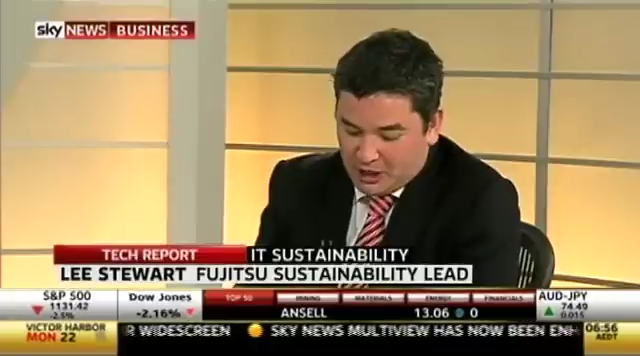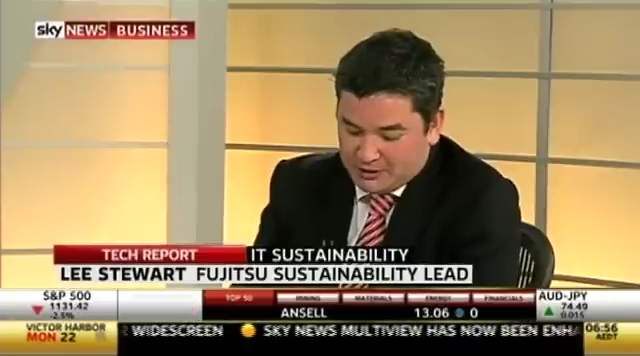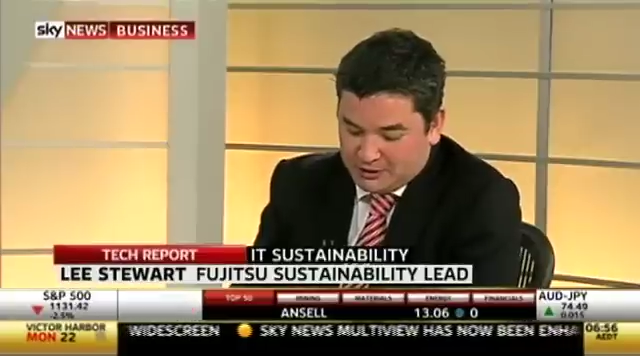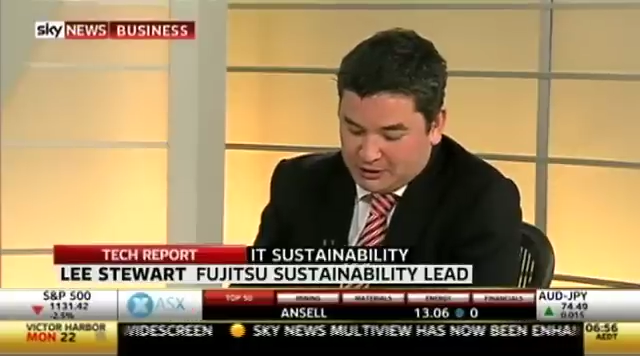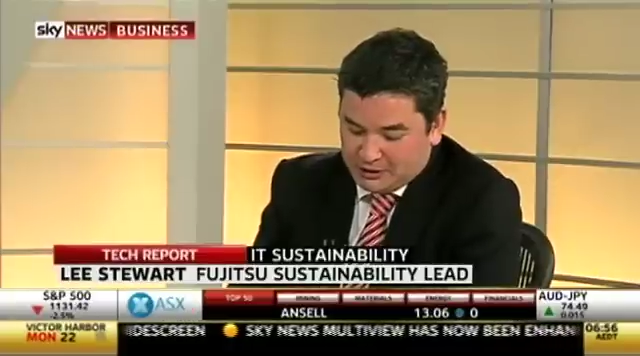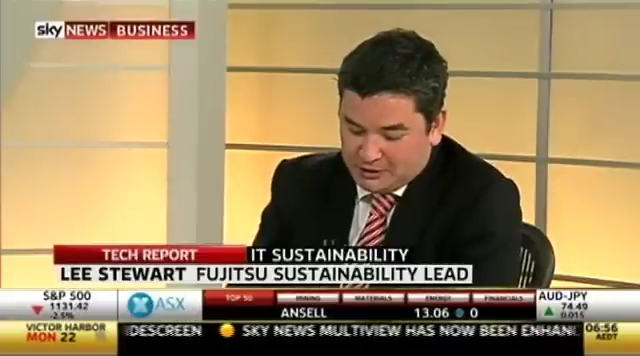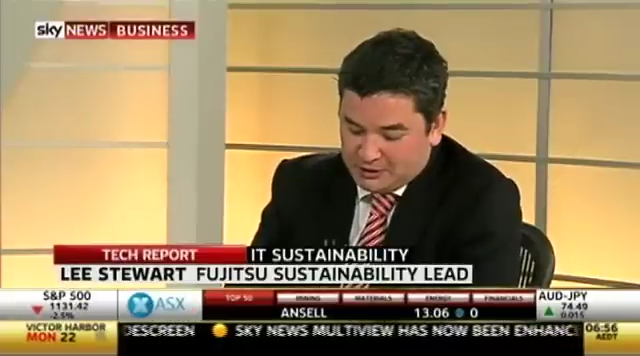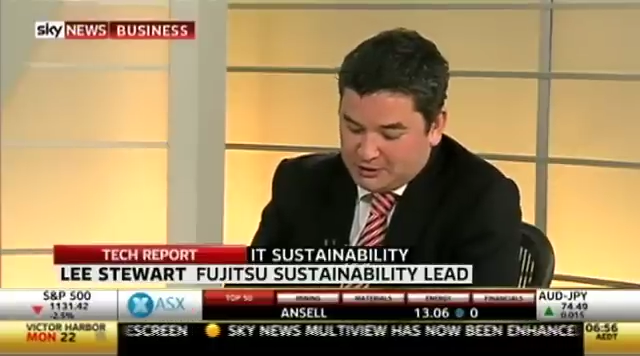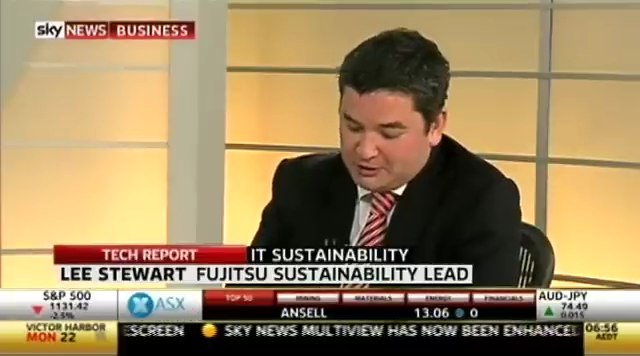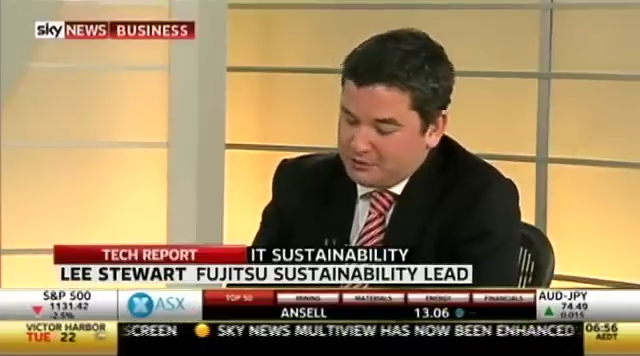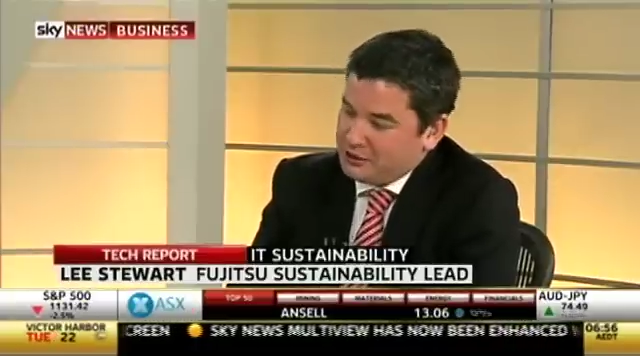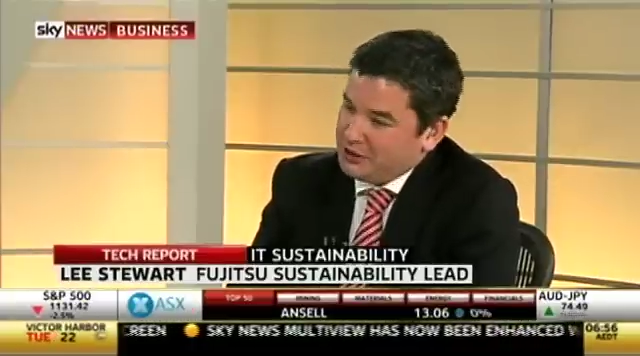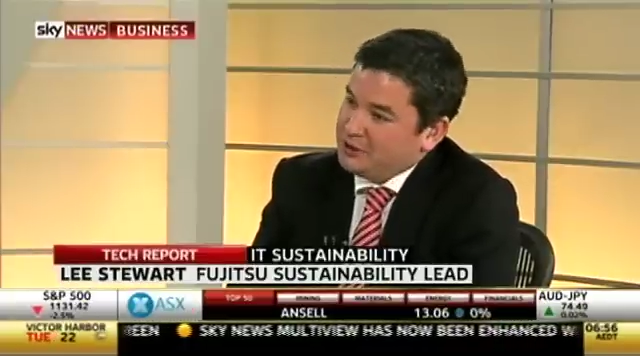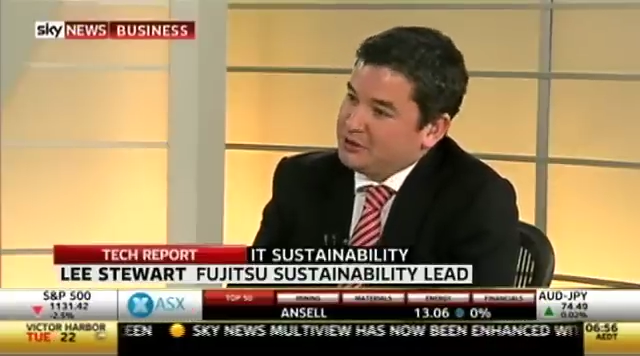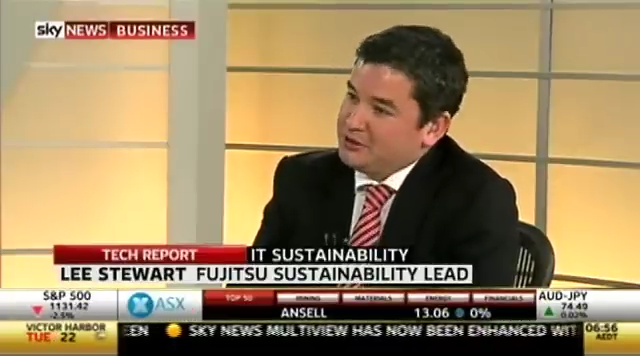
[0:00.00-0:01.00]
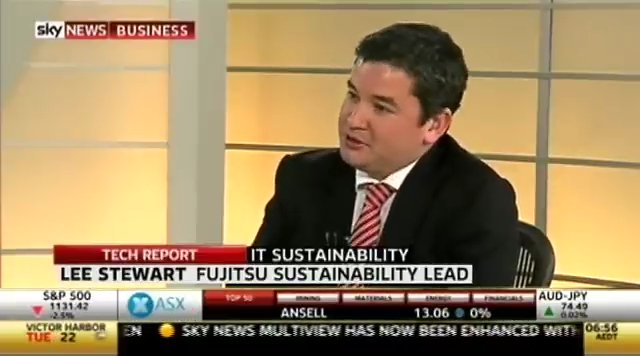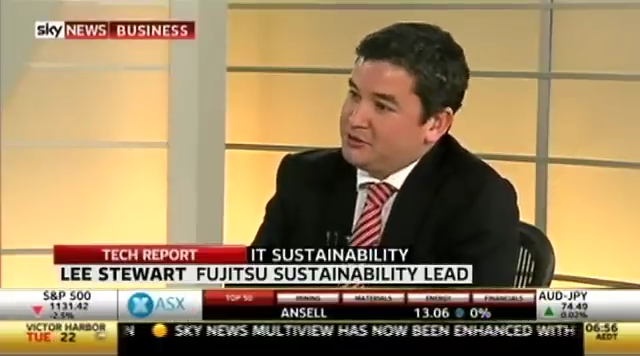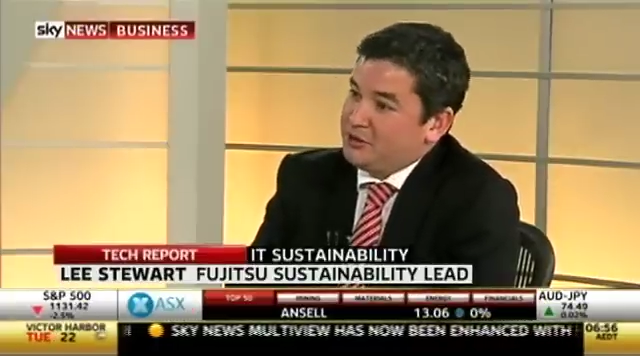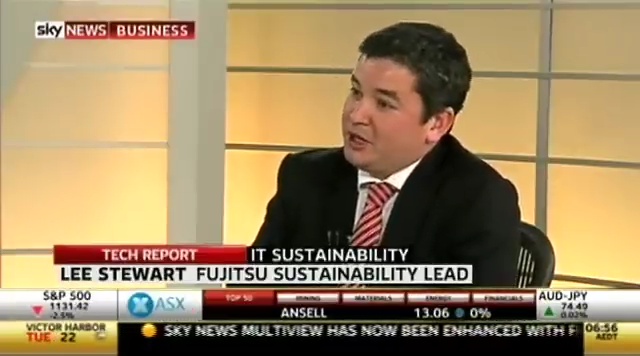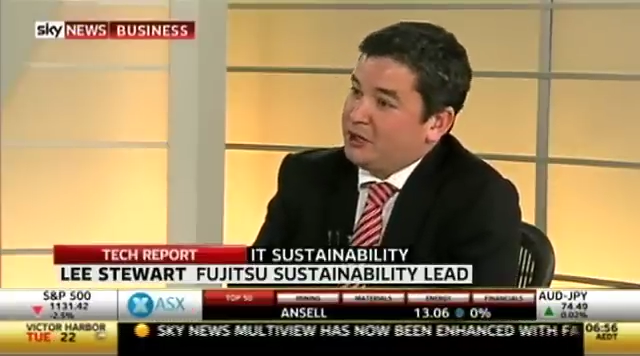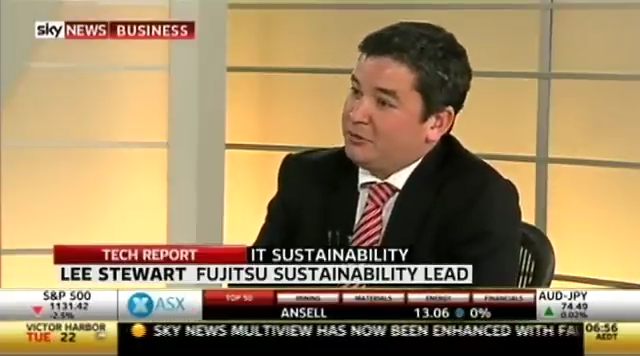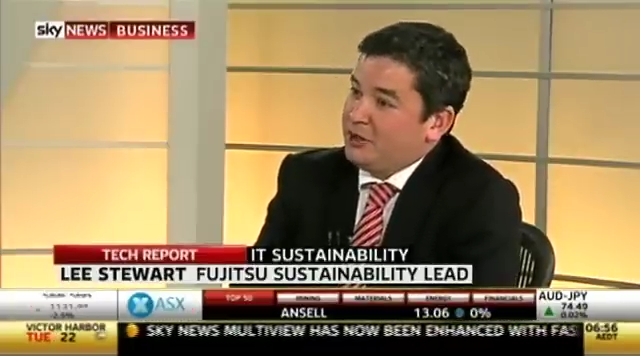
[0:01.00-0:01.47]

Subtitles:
IT industry. In Australia,